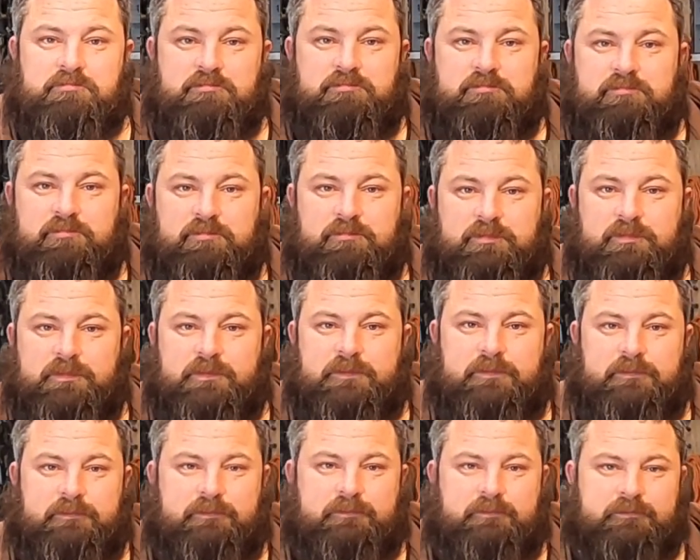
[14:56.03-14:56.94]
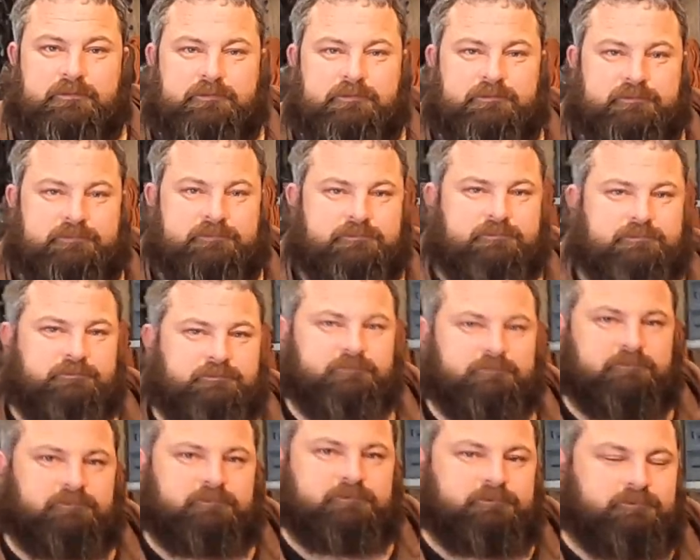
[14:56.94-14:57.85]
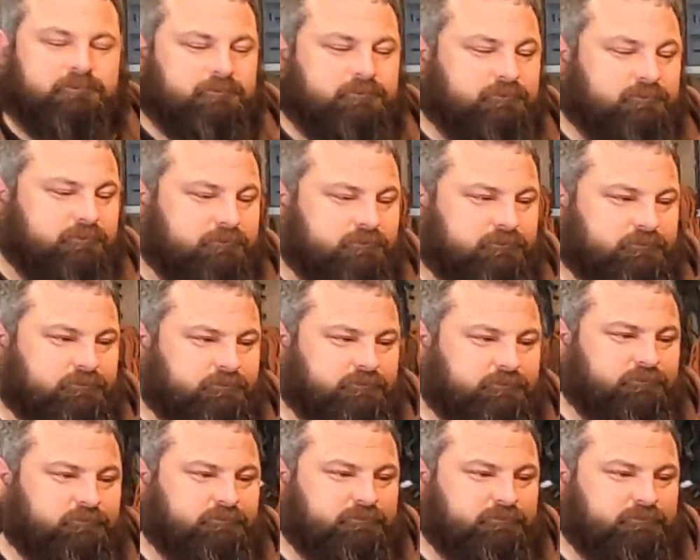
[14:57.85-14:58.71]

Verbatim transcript: if you do the specs on it, they're actually fine individually.